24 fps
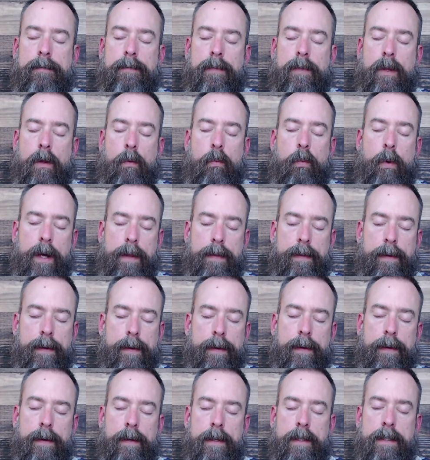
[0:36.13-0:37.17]

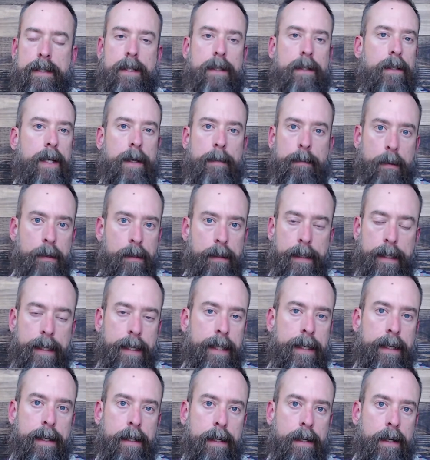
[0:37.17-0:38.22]
whether
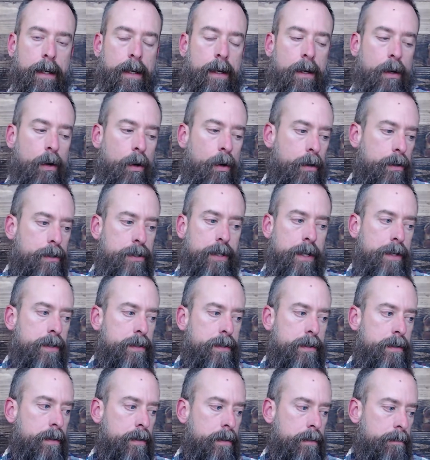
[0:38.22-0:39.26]
deliberately or
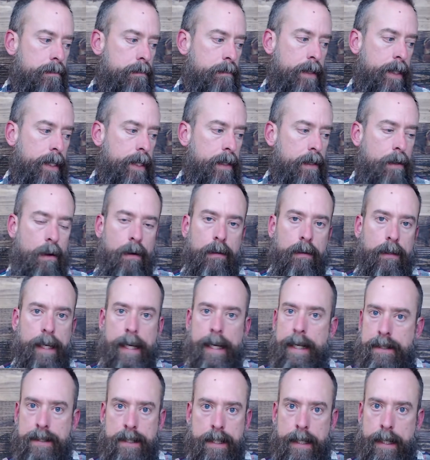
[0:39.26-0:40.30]
just in our
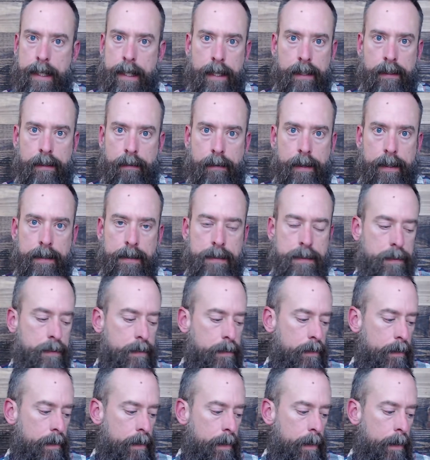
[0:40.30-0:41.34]
lazy ignorance,
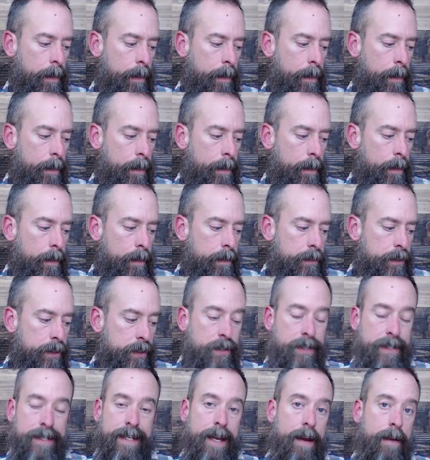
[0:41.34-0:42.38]

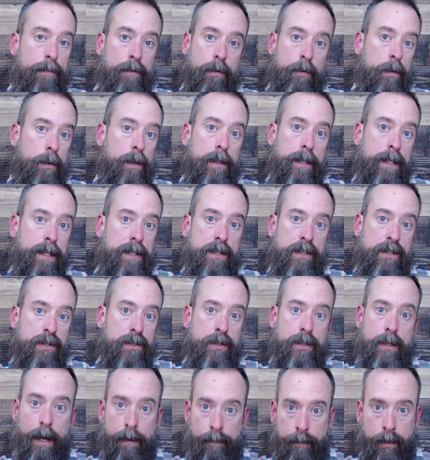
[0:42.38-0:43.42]
just never really
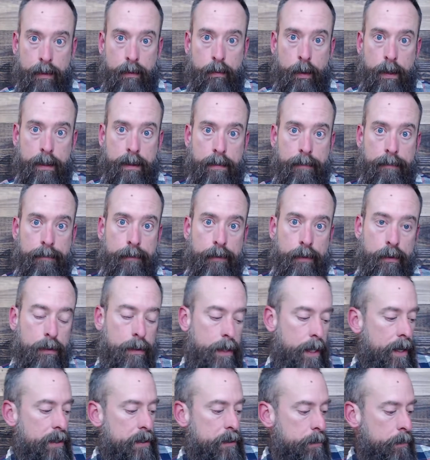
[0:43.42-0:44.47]
discovered what the full
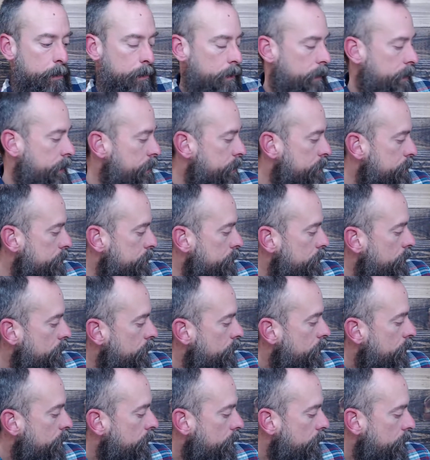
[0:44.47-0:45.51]
gospel is?
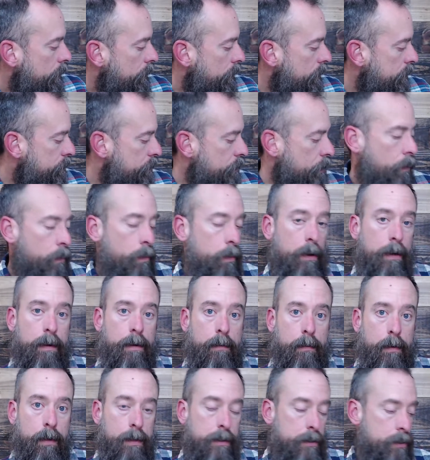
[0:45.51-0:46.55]
And so
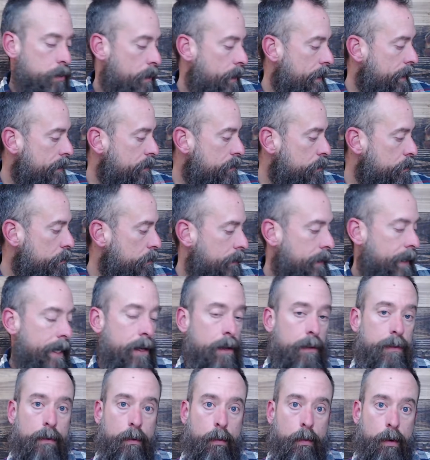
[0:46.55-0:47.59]
we're trying to allow
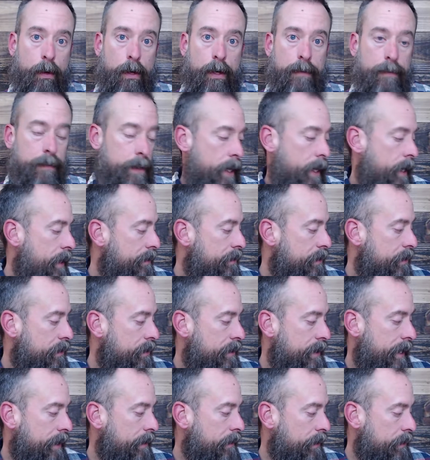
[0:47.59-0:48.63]
the Word of God to
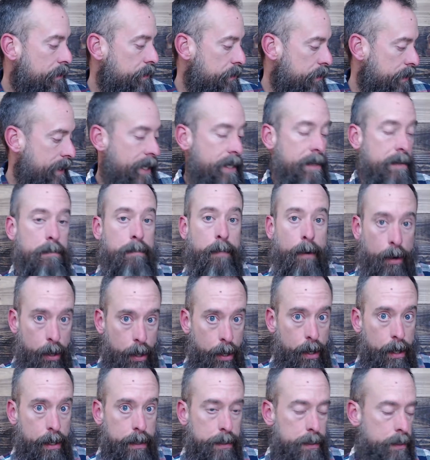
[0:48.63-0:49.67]
tell us, in
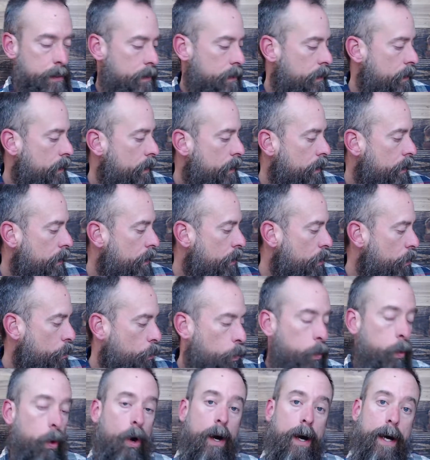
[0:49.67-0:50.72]
part,
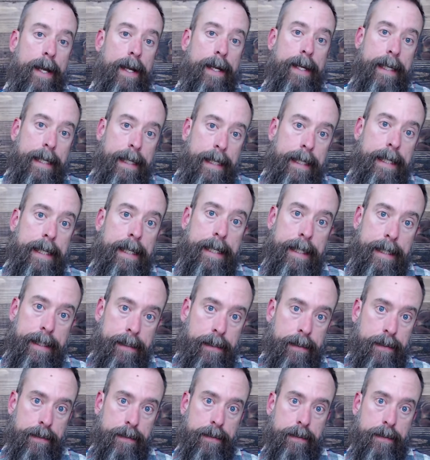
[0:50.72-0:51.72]
what it is.